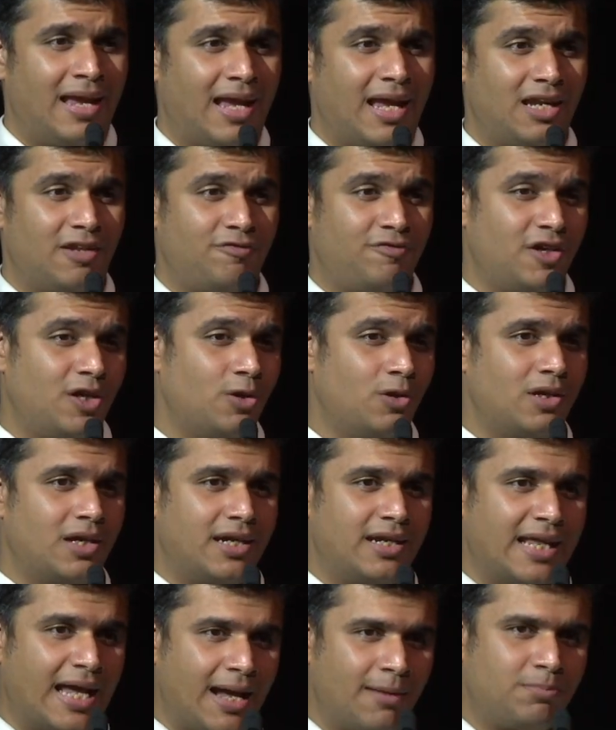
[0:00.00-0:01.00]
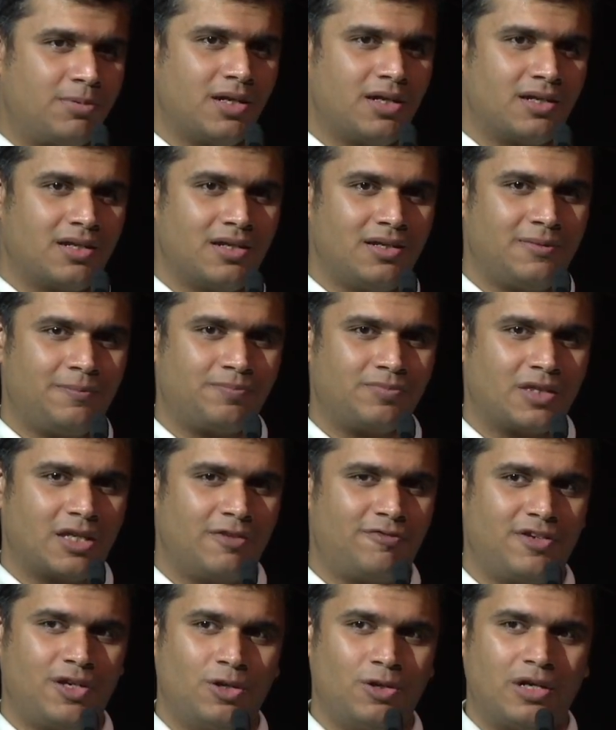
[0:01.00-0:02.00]
And if we don't adapt it,
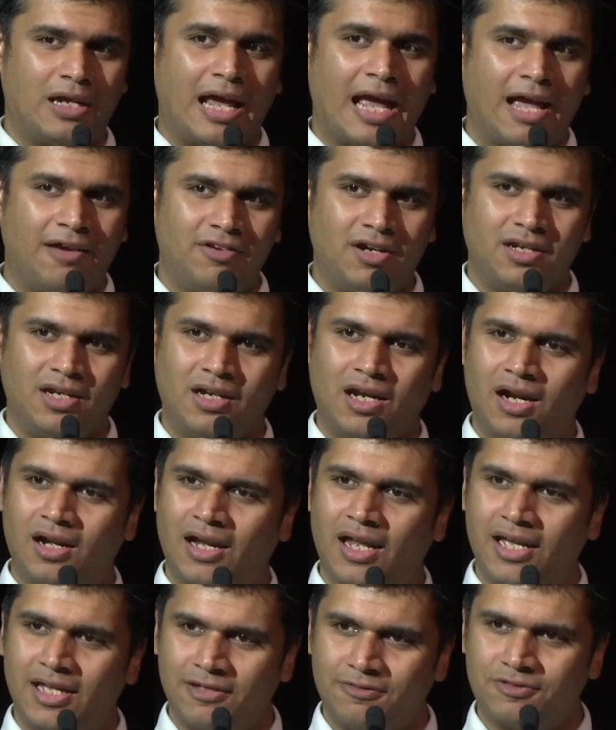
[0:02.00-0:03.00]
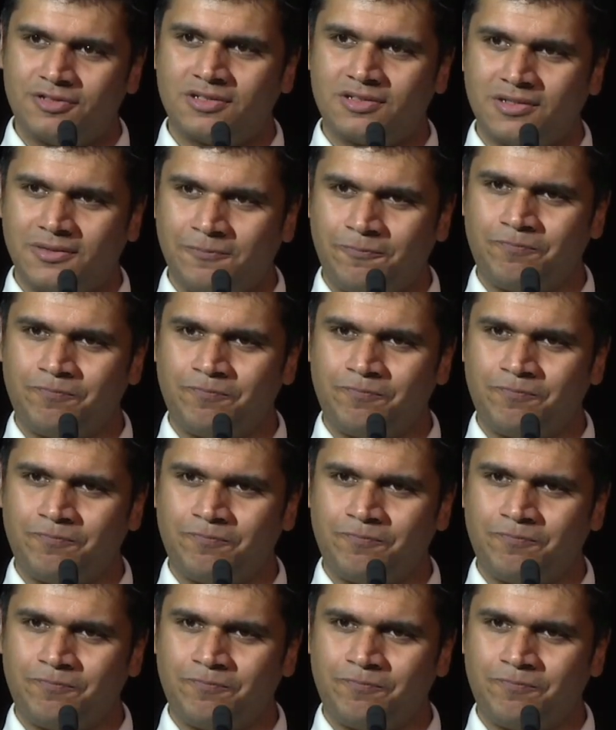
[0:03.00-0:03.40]
if we don't have it in our lives,